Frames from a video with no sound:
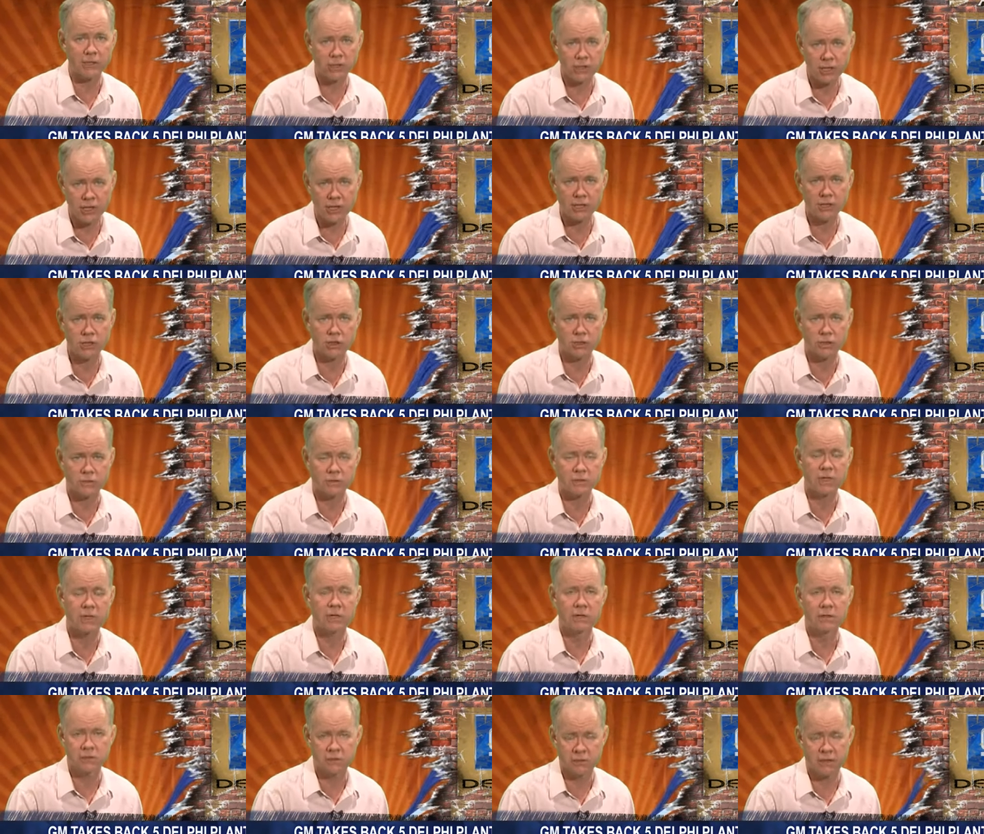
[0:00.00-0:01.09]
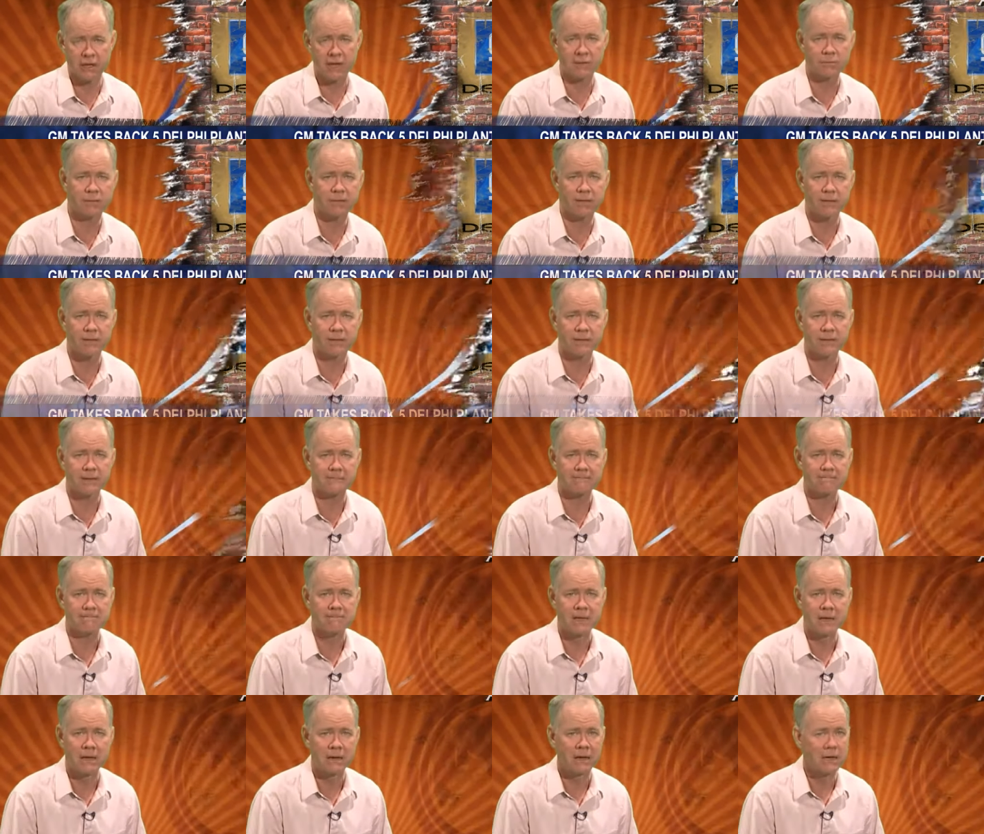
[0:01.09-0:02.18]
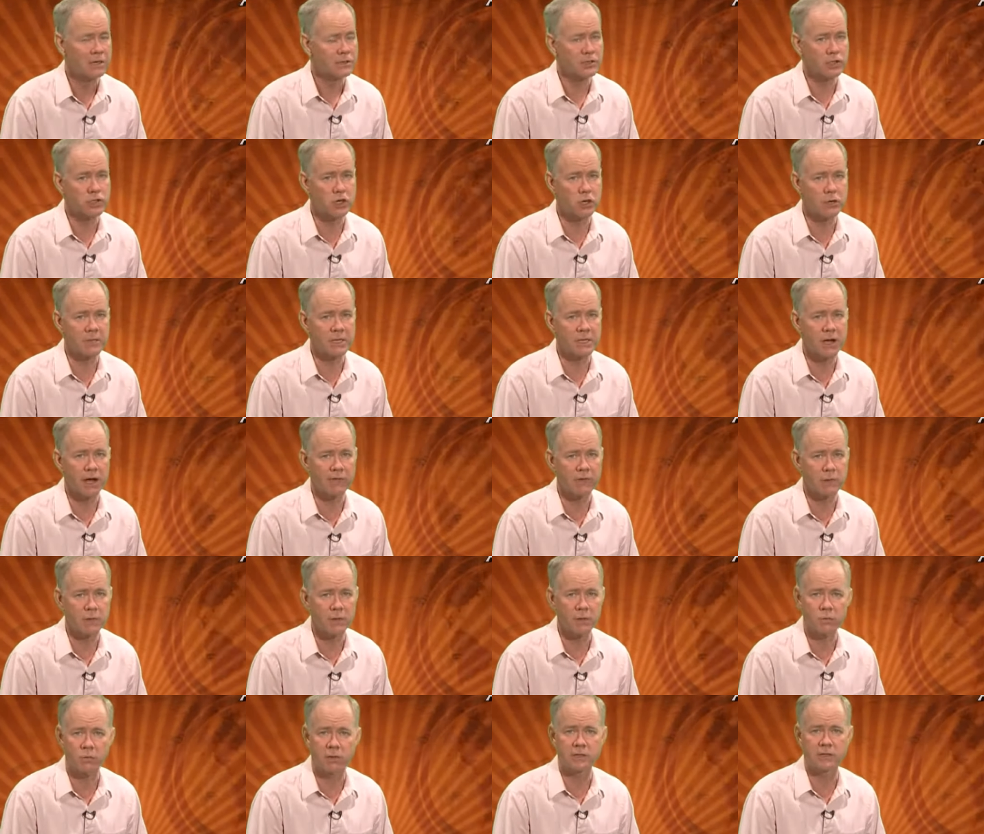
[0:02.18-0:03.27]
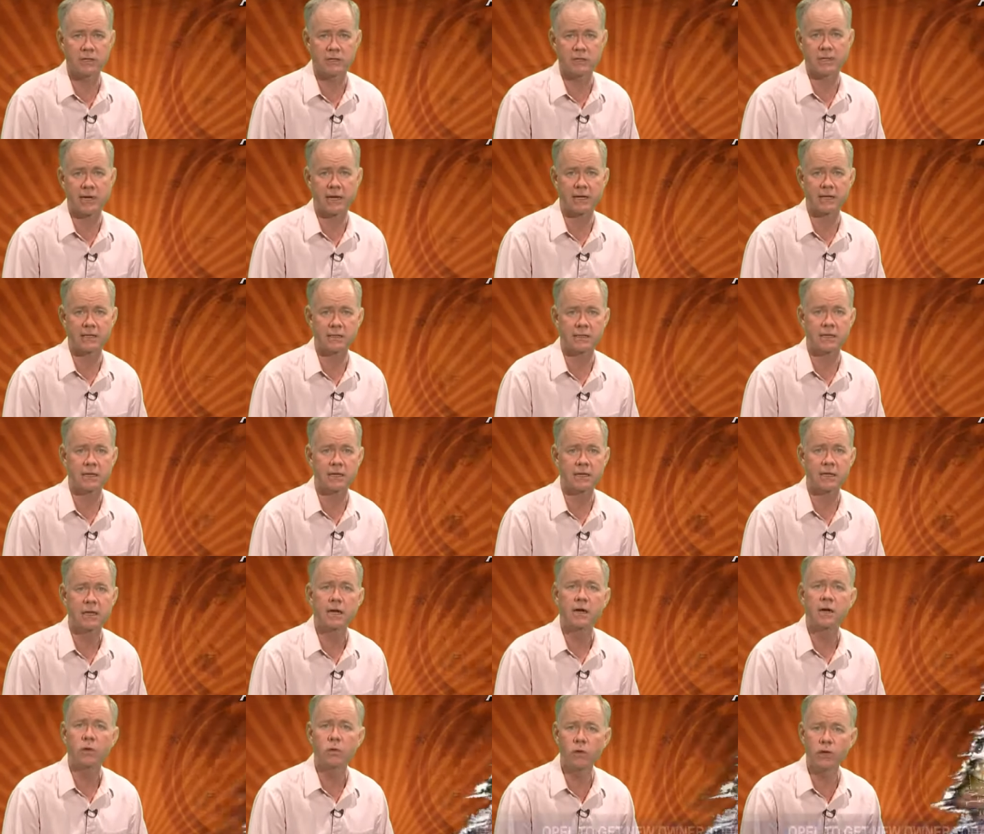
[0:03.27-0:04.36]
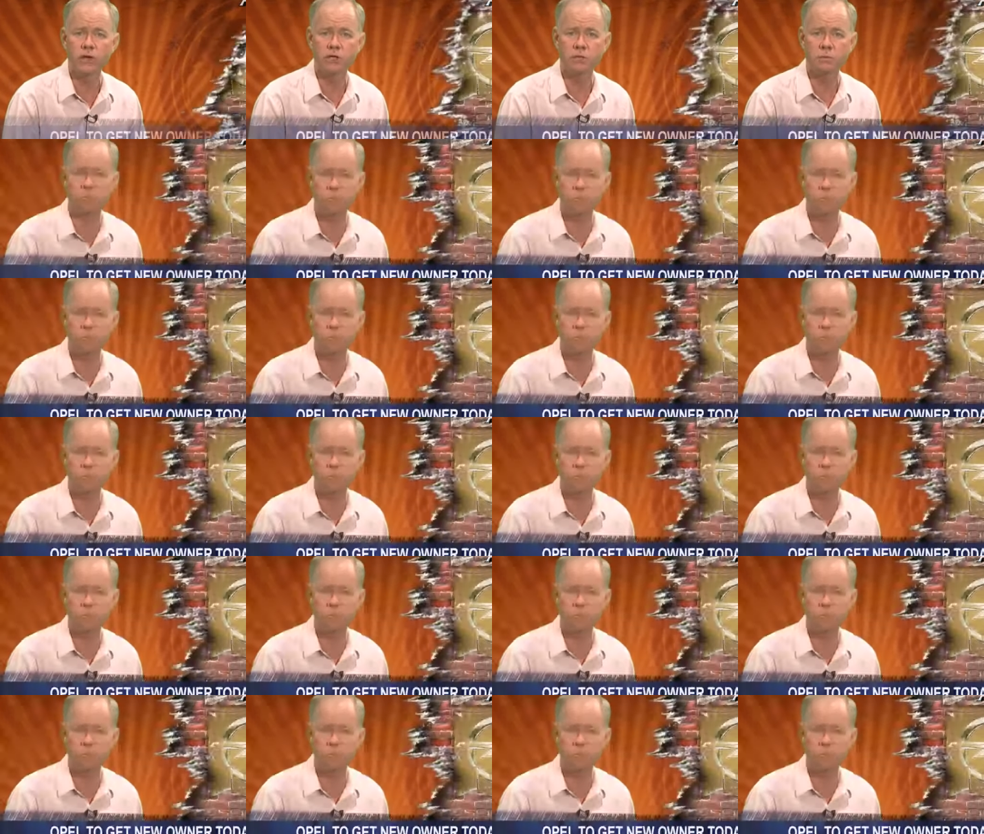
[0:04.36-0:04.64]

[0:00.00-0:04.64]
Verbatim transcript: changes to that plan. The German government will decide today which